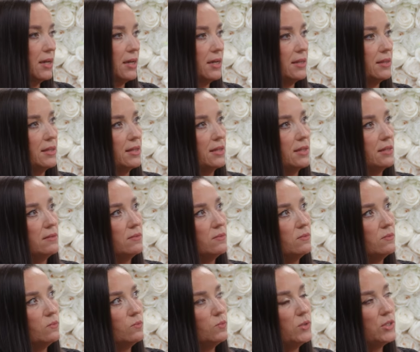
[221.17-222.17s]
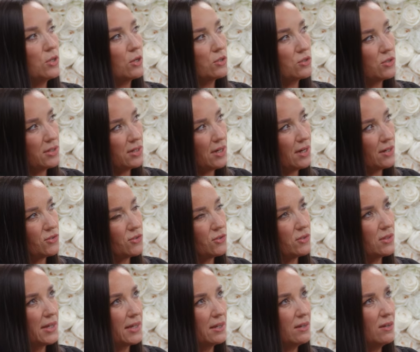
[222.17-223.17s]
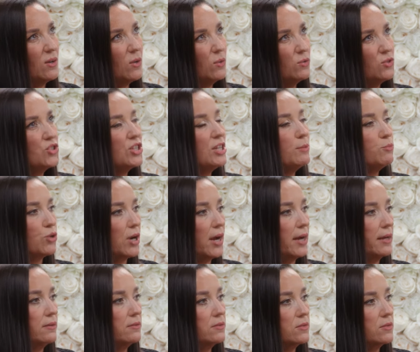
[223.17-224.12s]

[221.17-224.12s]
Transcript: Mm-hmm. And then we talk to the doctor. They're like, oh, just keep trying.